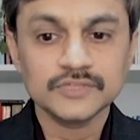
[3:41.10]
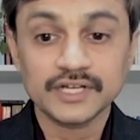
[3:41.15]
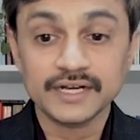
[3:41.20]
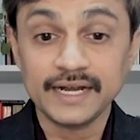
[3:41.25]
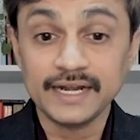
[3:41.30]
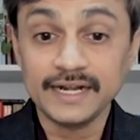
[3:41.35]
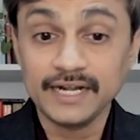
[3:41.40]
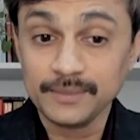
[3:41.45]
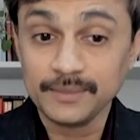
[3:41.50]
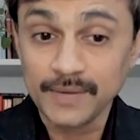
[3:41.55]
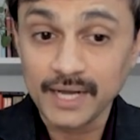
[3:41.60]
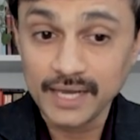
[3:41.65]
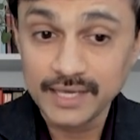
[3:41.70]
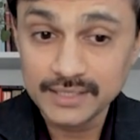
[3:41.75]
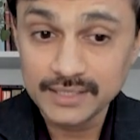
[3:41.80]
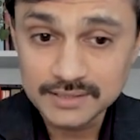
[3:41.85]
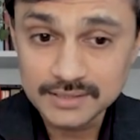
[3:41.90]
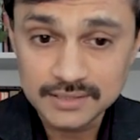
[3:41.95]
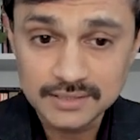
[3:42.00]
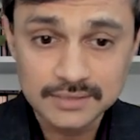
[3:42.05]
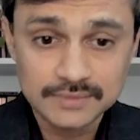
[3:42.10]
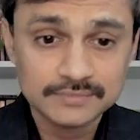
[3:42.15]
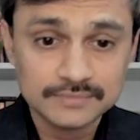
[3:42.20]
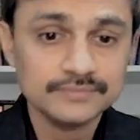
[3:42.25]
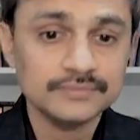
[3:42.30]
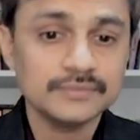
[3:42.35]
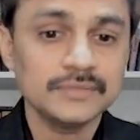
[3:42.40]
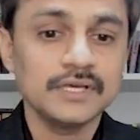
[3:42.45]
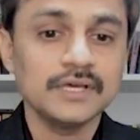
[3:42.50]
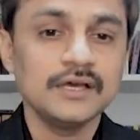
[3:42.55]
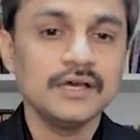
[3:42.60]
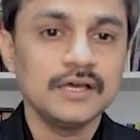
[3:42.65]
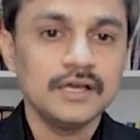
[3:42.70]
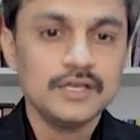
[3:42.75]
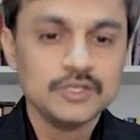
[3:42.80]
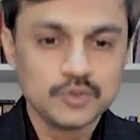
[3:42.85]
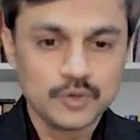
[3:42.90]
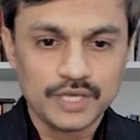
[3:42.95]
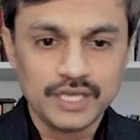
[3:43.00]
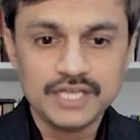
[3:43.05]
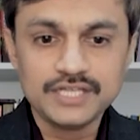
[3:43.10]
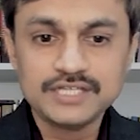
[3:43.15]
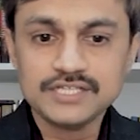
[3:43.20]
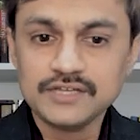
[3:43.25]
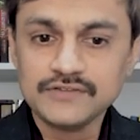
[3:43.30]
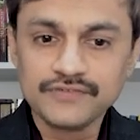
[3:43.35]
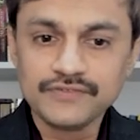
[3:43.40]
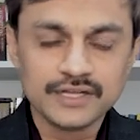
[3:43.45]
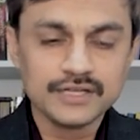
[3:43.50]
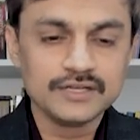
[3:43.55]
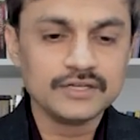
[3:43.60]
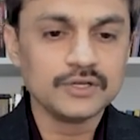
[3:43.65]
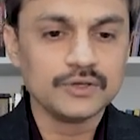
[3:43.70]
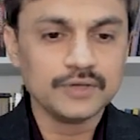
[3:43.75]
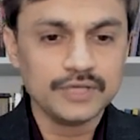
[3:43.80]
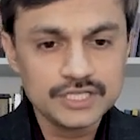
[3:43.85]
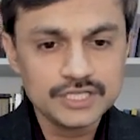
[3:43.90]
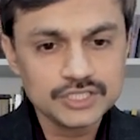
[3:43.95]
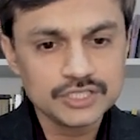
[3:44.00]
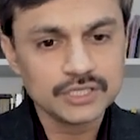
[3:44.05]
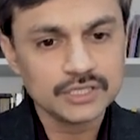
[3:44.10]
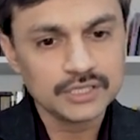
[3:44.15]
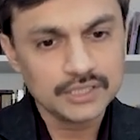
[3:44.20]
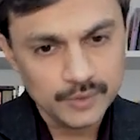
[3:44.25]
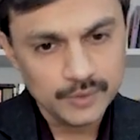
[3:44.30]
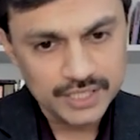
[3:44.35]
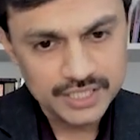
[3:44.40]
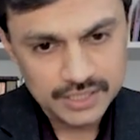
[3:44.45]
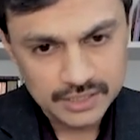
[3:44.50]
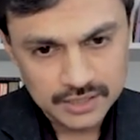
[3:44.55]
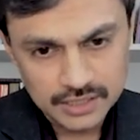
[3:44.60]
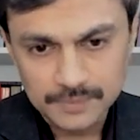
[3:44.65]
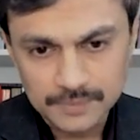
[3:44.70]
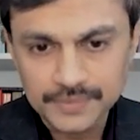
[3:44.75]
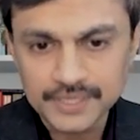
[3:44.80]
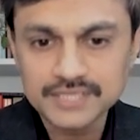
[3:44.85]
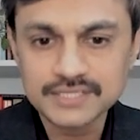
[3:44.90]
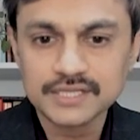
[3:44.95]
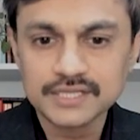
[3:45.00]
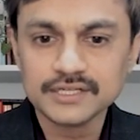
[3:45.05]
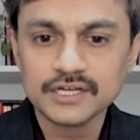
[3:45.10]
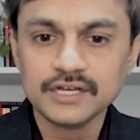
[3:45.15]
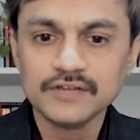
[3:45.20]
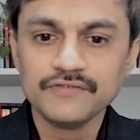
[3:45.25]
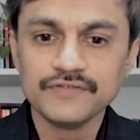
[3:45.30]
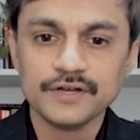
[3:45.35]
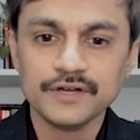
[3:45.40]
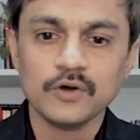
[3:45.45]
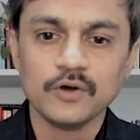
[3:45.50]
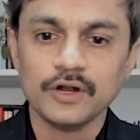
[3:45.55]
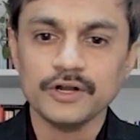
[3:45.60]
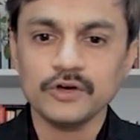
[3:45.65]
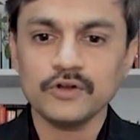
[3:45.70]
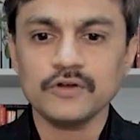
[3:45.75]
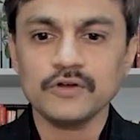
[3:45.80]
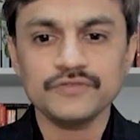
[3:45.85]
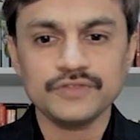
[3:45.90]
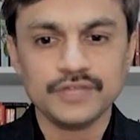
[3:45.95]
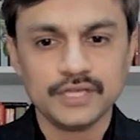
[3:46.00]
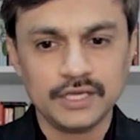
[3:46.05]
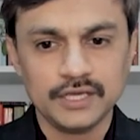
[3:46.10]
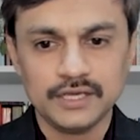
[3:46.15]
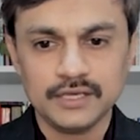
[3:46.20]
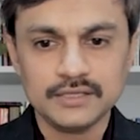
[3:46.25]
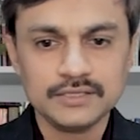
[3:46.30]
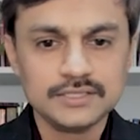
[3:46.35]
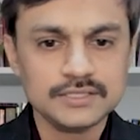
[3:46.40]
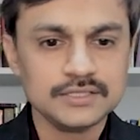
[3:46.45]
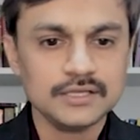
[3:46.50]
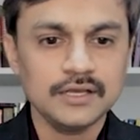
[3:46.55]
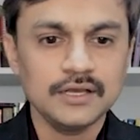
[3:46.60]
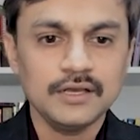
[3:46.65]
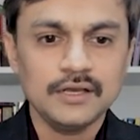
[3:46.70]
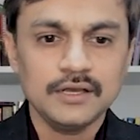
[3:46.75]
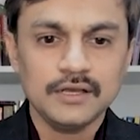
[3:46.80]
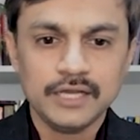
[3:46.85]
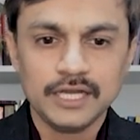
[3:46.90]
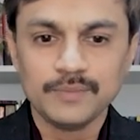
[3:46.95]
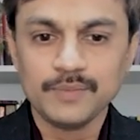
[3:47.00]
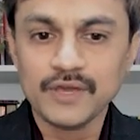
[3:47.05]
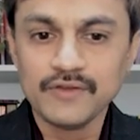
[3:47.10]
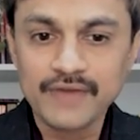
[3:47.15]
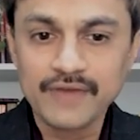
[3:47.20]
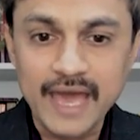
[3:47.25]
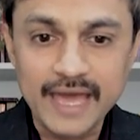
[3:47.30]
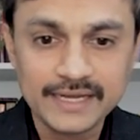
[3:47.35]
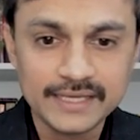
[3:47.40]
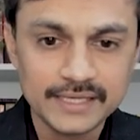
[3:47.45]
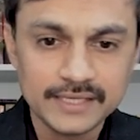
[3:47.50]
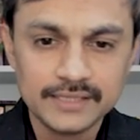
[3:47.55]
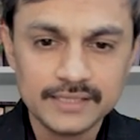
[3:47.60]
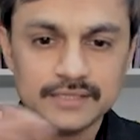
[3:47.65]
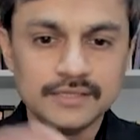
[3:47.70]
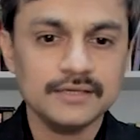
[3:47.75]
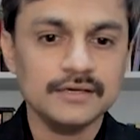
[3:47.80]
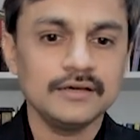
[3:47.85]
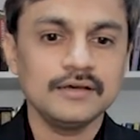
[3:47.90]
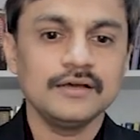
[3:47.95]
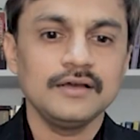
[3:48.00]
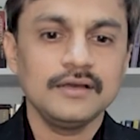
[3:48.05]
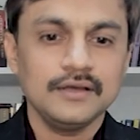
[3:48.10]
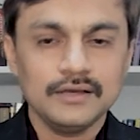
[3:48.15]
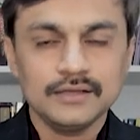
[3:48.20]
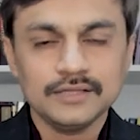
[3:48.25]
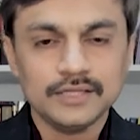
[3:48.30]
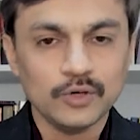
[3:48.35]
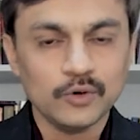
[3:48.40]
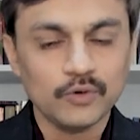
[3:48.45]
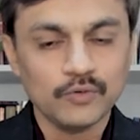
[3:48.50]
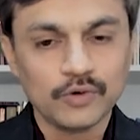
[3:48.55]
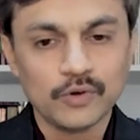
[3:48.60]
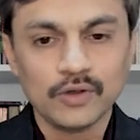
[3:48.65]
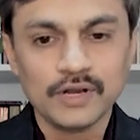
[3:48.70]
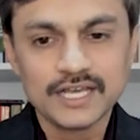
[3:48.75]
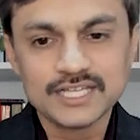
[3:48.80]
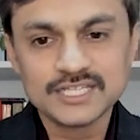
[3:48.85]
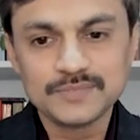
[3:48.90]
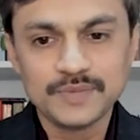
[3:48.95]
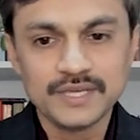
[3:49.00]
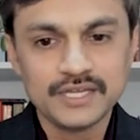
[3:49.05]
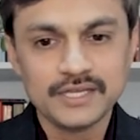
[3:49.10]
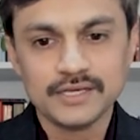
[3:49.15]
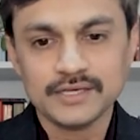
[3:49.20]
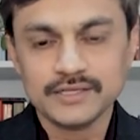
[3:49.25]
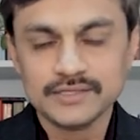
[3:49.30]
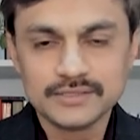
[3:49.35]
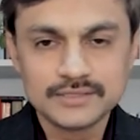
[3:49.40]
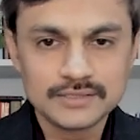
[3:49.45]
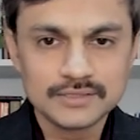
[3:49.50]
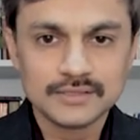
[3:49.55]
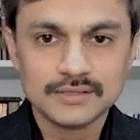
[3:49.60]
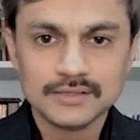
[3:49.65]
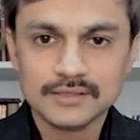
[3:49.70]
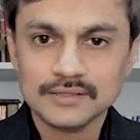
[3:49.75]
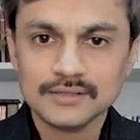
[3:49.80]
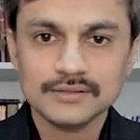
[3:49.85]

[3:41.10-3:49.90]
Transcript: Randomized. So each question represents a different order of things. It may vary the overall experience.